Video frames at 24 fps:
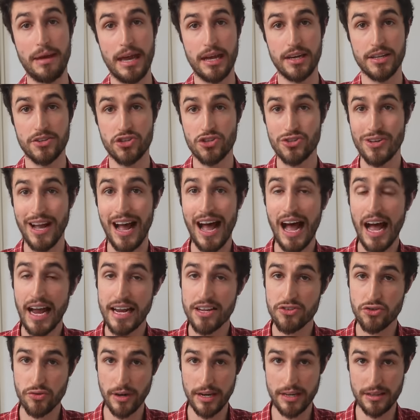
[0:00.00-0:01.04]
manage to
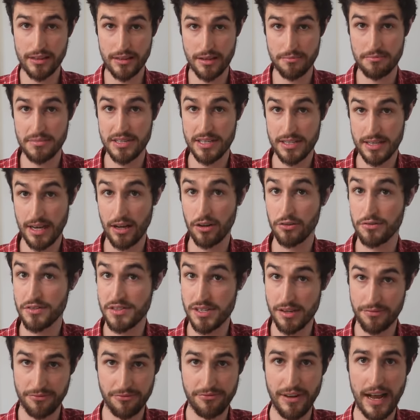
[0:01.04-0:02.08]
hydrate
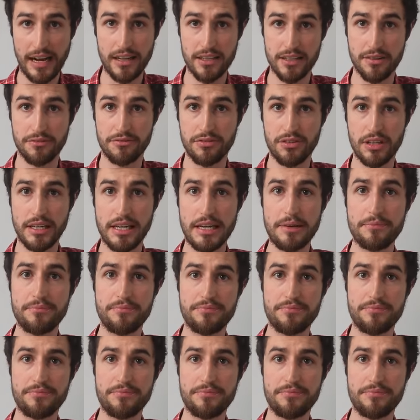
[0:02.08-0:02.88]
themselves effectively,